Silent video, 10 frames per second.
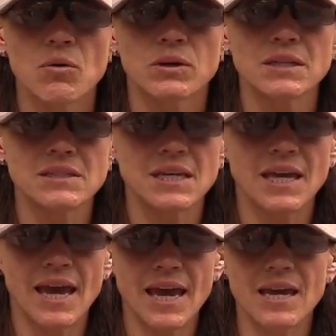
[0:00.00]
we're going to
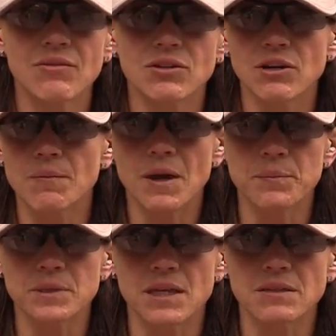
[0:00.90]
see A, if the grip
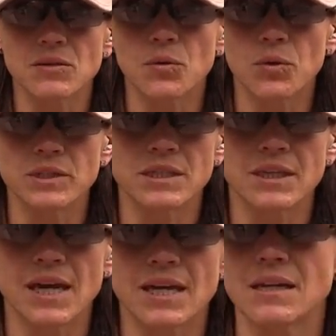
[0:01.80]
helps us holding
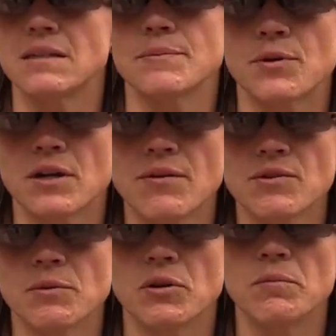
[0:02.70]
the gun and is more
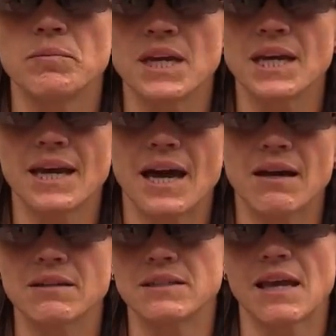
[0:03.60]
comfortable, B,
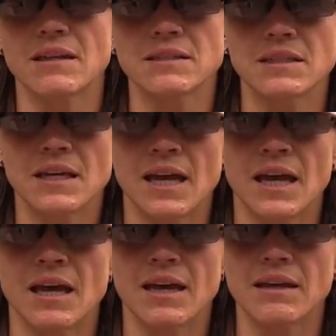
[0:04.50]
how does that
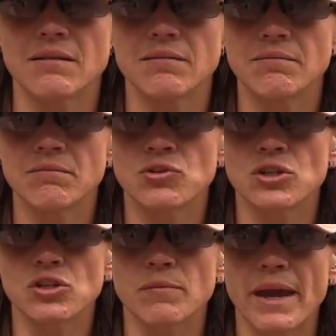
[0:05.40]
uh,
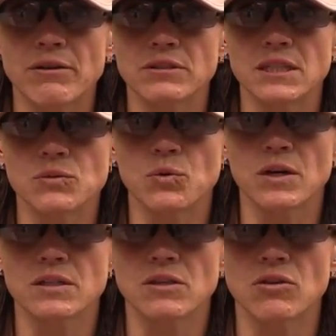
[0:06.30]
traditional mag release
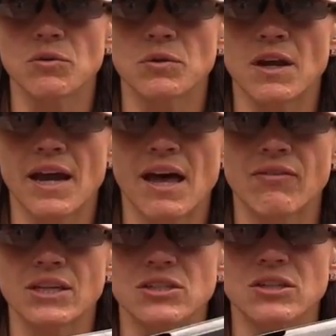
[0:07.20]
work so that we're not
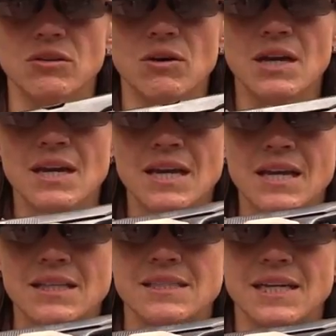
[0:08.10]
having to
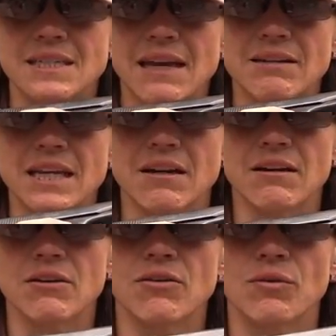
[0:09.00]
dig down
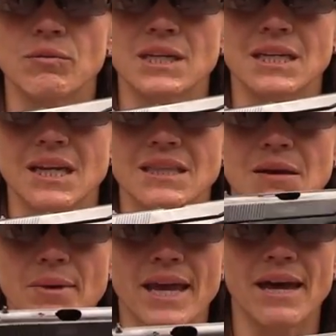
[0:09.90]
here when we need to get
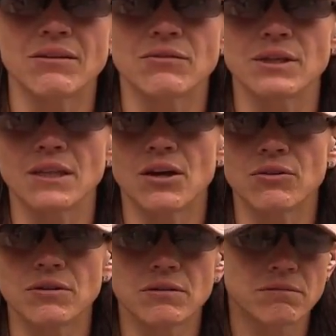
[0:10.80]
that mag out and reload.